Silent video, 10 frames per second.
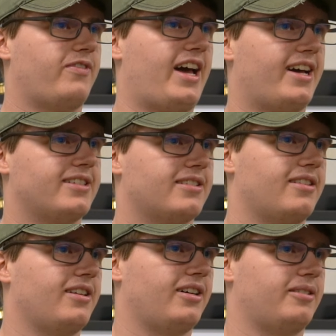
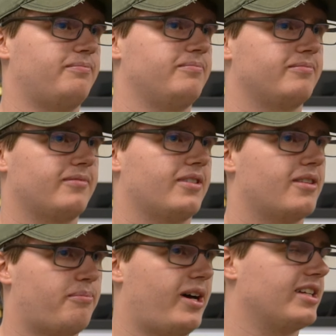vast the
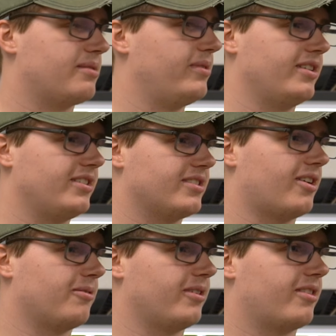possibilities
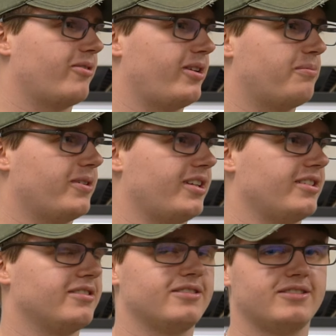are with 3D
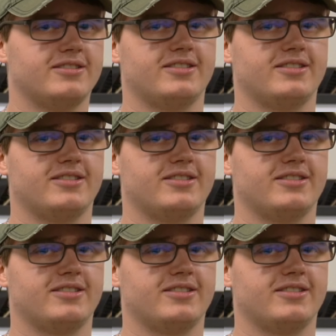printing.